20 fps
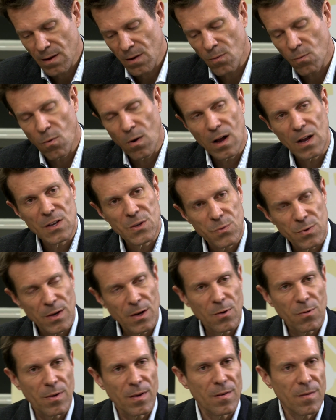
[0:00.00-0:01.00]
whilst we
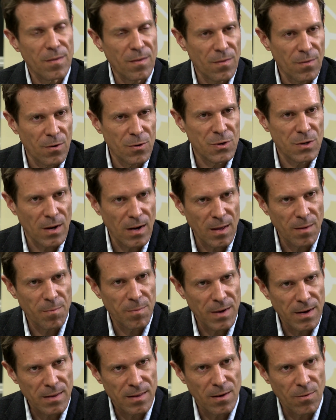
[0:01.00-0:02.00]
increase the social
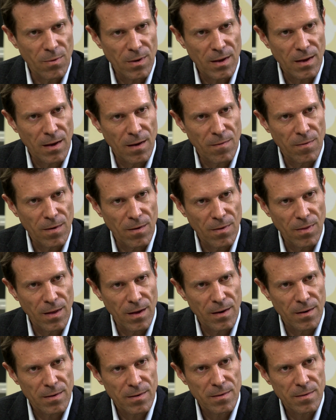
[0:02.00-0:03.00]
impact that we have out
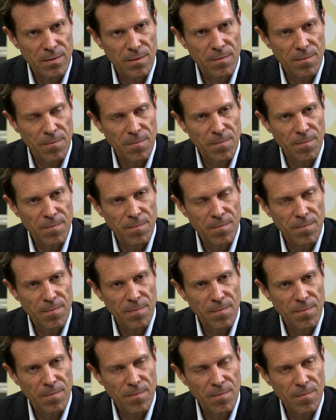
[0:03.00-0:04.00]
there. Can we say
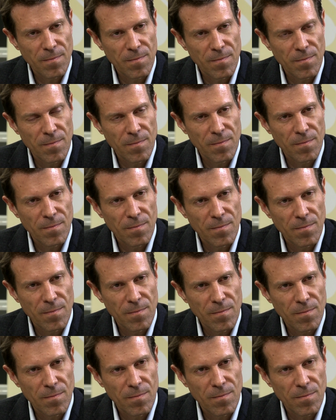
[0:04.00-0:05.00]
that
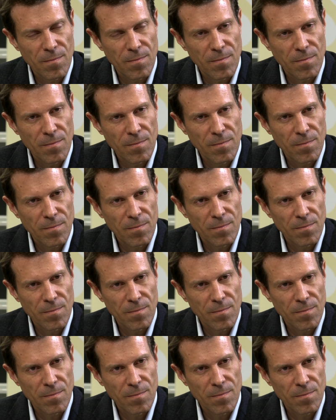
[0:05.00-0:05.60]
since the company takes